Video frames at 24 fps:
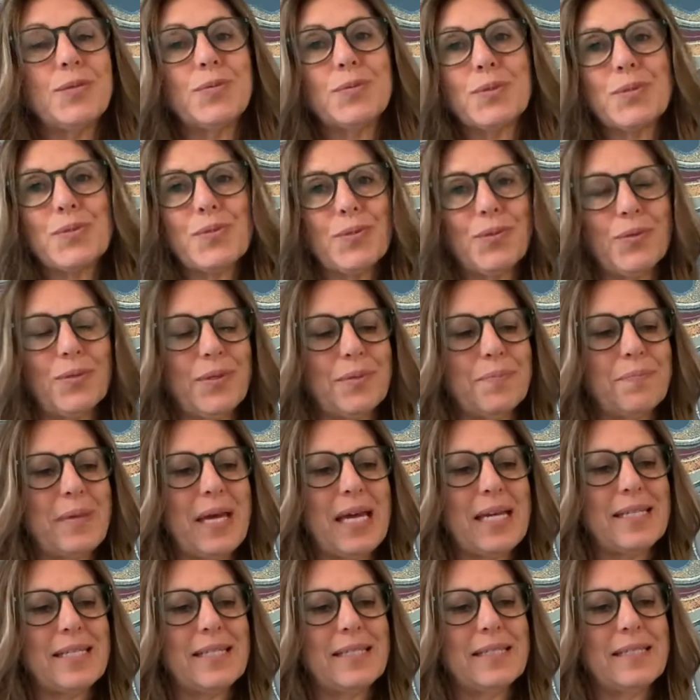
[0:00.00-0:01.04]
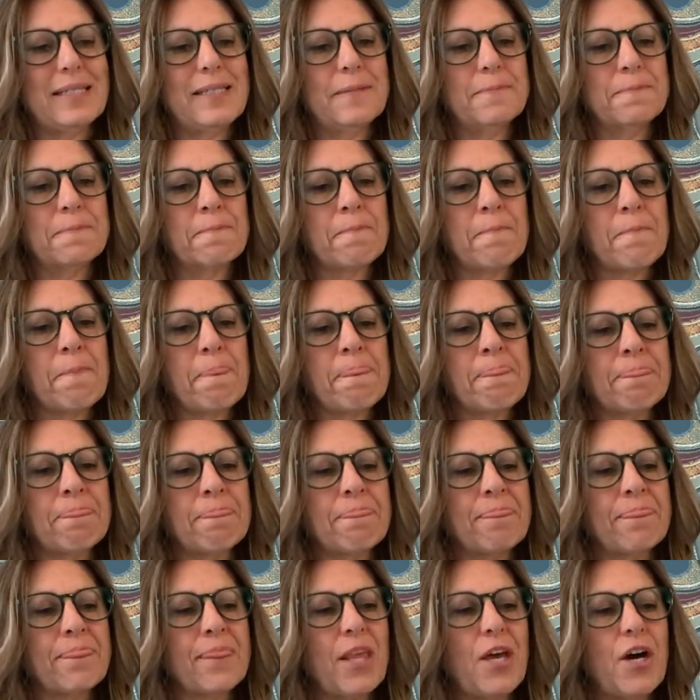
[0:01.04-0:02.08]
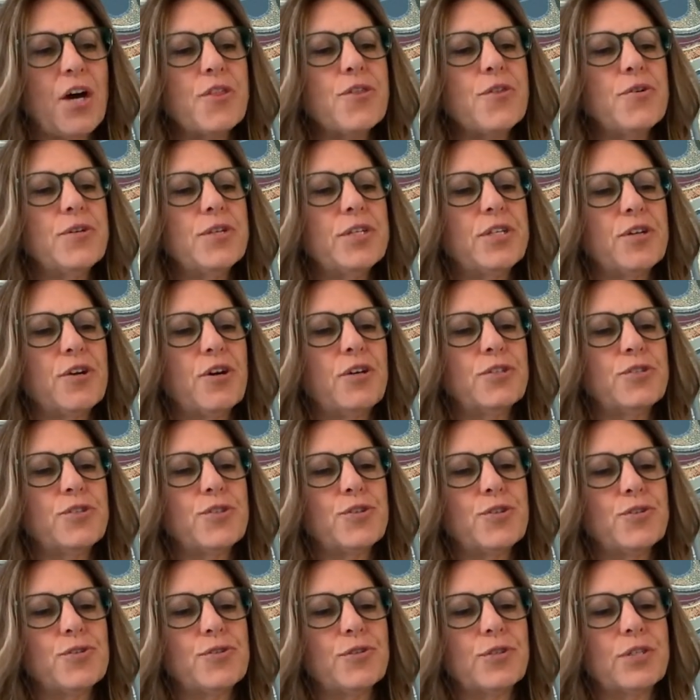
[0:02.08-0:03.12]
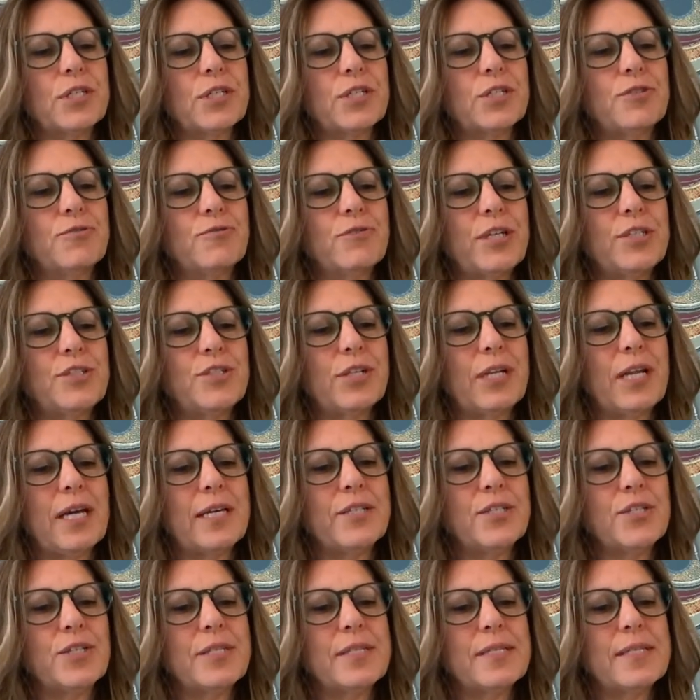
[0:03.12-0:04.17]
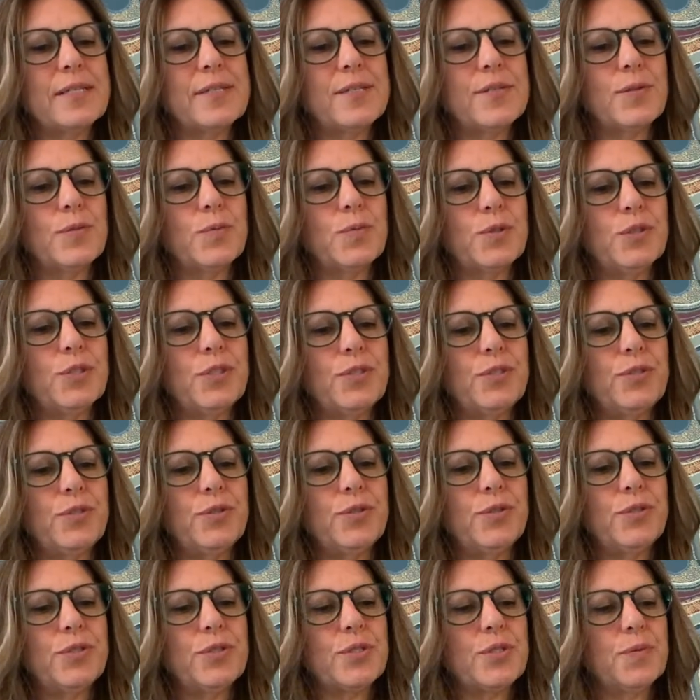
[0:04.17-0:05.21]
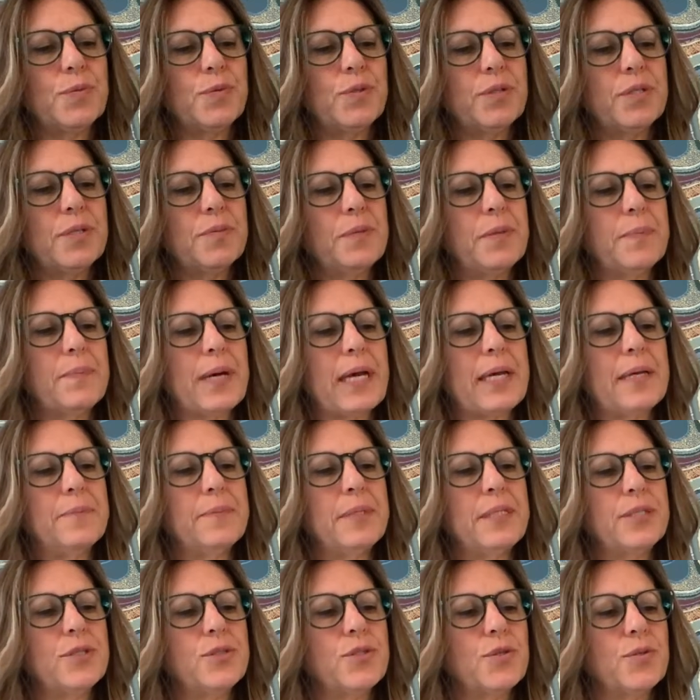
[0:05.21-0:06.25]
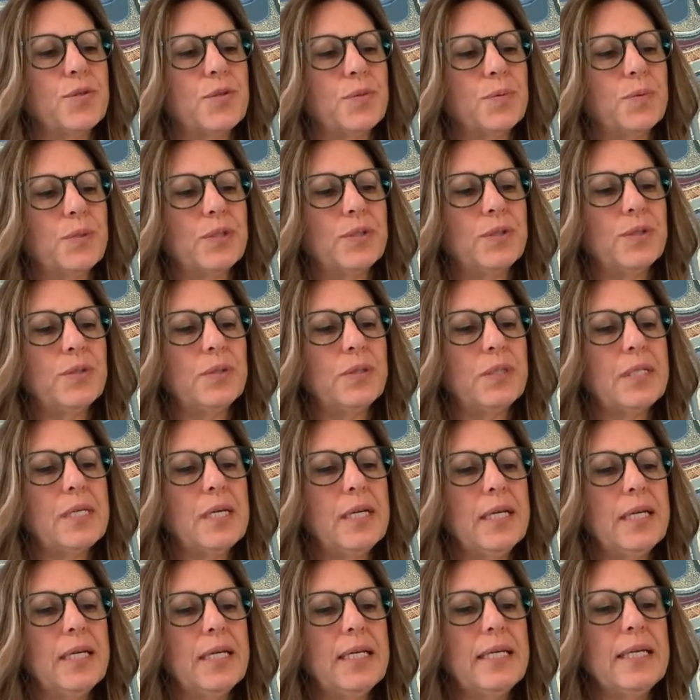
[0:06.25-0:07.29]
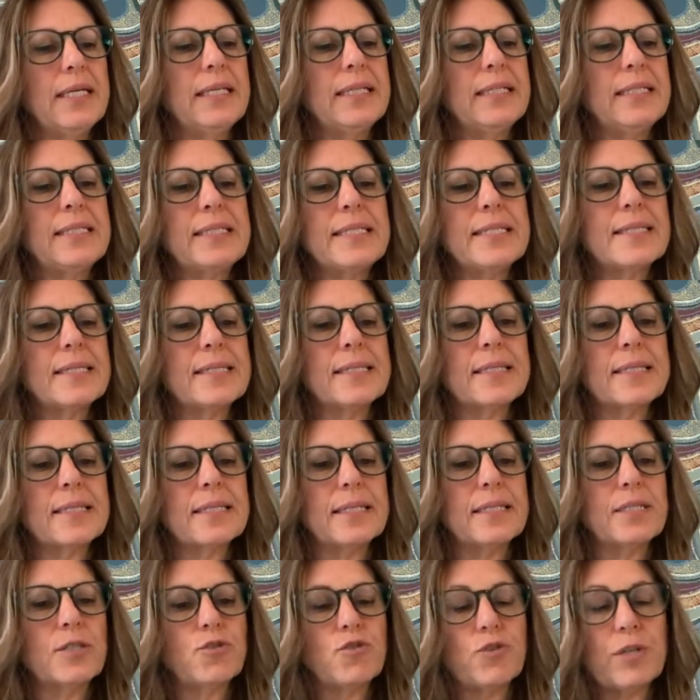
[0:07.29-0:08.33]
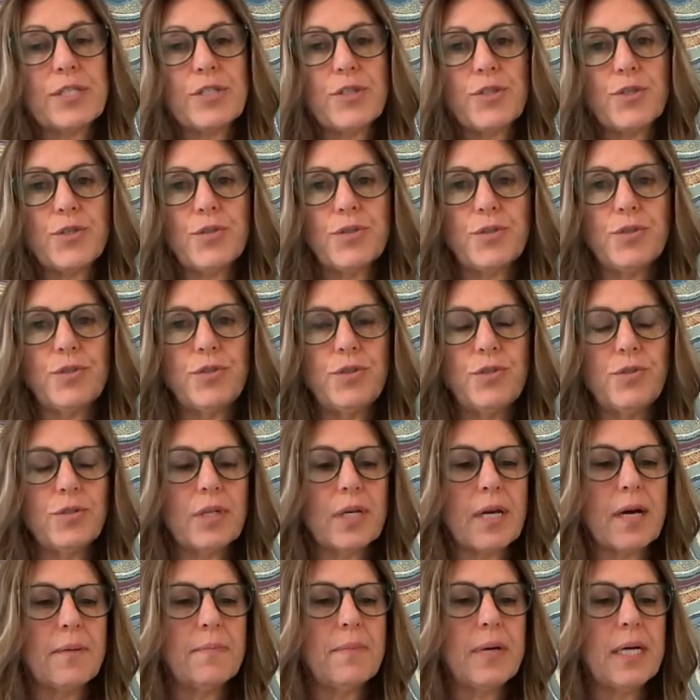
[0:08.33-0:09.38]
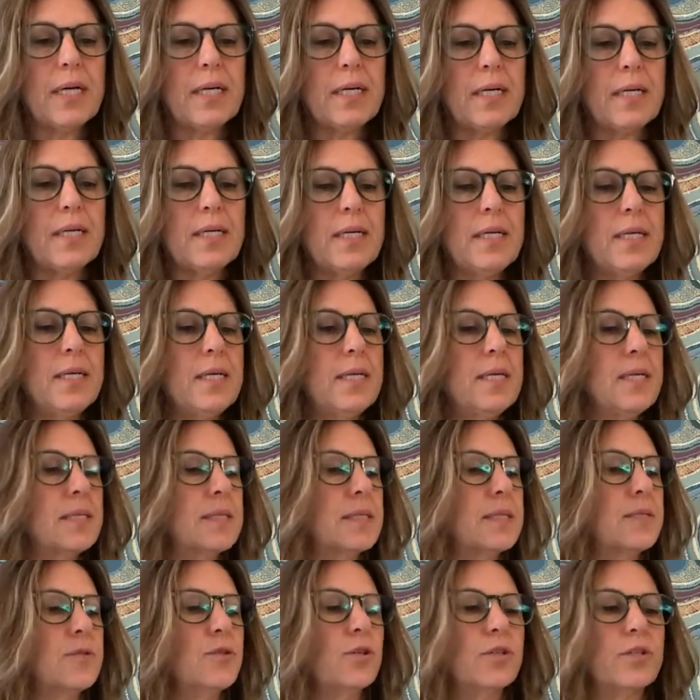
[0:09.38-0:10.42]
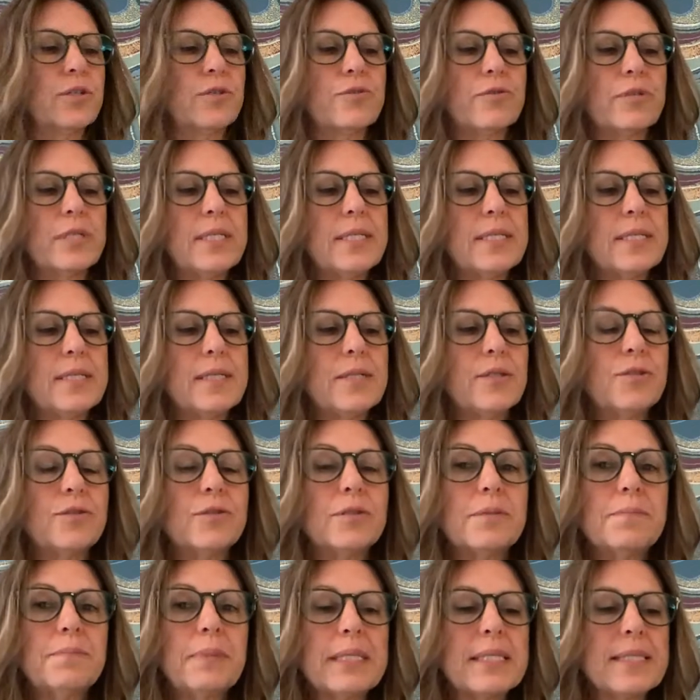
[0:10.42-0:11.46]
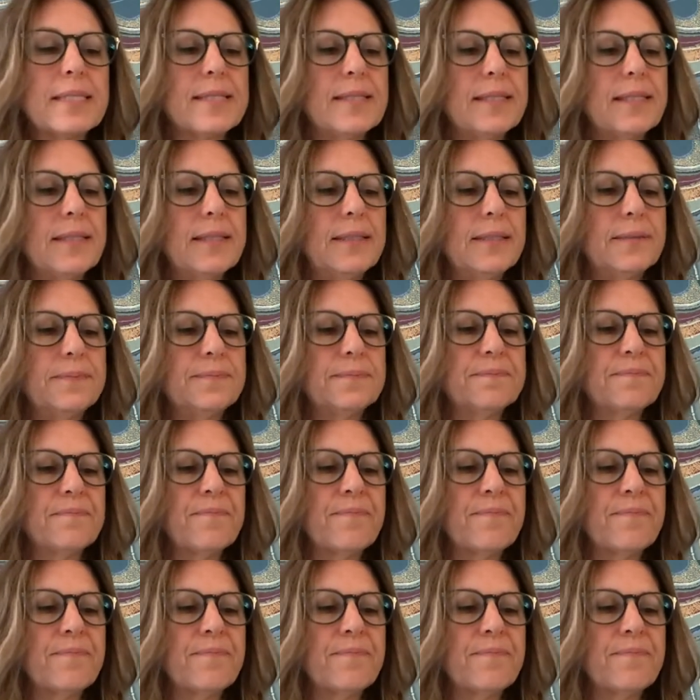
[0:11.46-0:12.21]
was all that mattered. I thought it odd too that congratulations is the word used to welcome a baby into the world. It isn't addressed to the newcomer. It's not a greeting or a blessing.